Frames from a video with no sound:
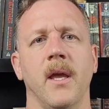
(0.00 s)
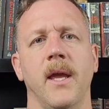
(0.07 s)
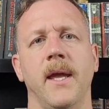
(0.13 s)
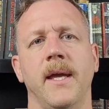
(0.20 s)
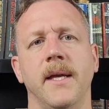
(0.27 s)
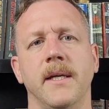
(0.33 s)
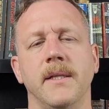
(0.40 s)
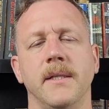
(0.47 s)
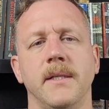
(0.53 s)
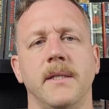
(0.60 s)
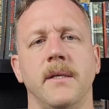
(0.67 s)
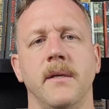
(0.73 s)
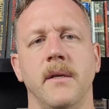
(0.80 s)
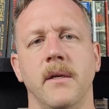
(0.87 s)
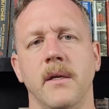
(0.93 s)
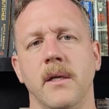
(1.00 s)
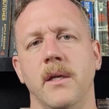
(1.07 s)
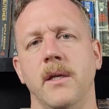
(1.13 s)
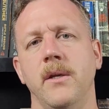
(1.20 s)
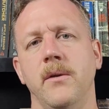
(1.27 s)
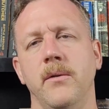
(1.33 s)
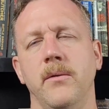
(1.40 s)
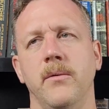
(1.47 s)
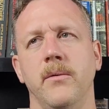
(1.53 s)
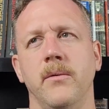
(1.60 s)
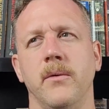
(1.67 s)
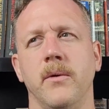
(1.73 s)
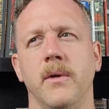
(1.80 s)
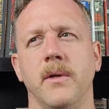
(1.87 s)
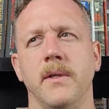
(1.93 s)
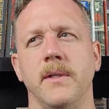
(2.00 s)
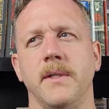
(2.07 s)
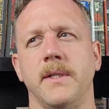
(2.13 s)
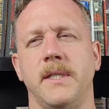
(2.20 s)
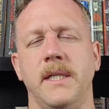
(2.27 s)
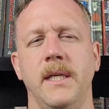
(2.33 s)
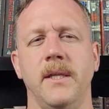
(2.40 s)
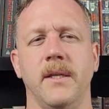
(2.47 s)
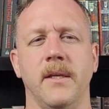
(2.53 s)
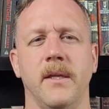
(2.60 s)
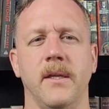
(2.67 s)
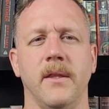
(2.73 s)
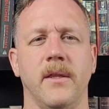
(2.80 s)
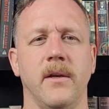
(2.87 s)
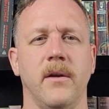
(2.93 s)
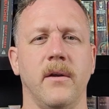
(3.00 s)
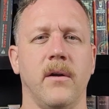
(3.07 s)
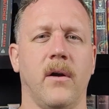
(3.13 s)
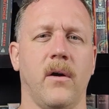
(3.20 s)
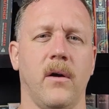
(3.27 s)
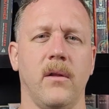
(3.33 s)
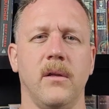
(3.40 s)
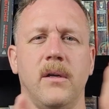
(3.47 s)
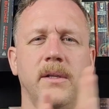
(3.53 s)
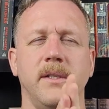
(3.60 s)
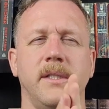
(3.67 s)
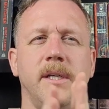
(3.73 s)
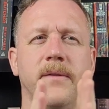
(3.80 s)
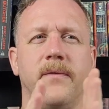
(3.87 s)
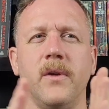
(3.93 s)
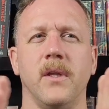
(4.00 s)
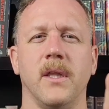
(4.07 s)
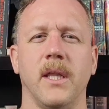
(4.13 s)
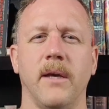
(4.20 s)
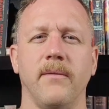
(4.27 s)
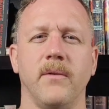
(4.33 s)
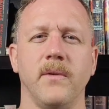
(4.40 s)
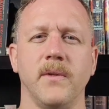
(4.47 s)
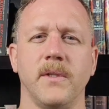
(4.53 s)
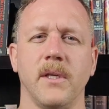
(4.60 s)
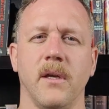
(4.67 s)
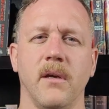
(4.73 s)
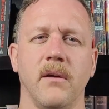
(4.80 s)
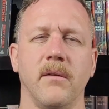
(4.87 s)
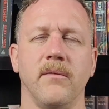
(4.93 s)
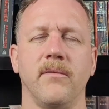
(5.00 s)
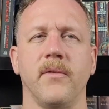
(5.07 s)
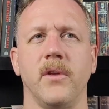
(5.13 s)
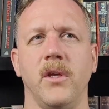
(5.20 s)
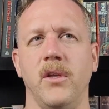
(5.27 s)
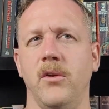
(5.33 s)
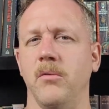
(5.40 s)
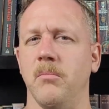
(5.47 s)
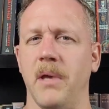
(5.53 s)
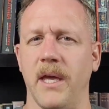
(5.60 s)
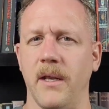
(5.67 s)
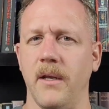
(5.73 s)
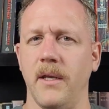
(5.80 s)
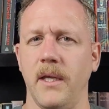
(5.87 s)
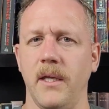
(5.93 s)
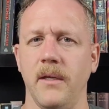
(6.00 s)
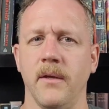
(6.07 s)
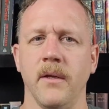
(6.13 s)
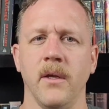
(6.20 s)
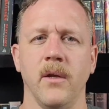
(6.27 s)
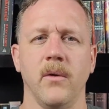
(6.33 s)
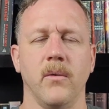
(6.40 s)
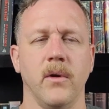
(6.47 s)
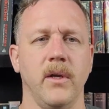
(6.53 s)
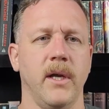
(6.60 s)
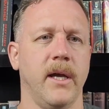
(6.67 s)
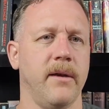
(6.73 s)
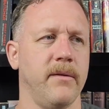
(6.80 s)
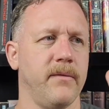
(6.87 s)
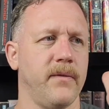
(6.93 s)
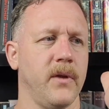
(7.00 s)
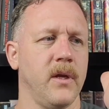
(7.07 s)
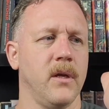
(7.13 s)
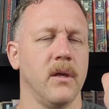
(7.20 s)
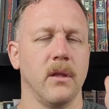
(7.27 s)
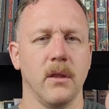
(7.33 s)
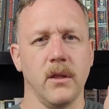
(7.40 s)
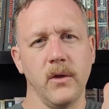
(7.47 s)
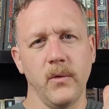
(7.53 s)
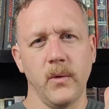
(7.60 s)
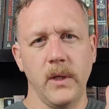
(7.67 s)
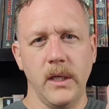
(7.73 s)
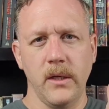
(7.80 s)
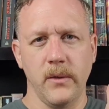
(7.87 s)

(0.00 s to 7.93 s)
And you see that they're all on different levels of humanity, where you have Louis,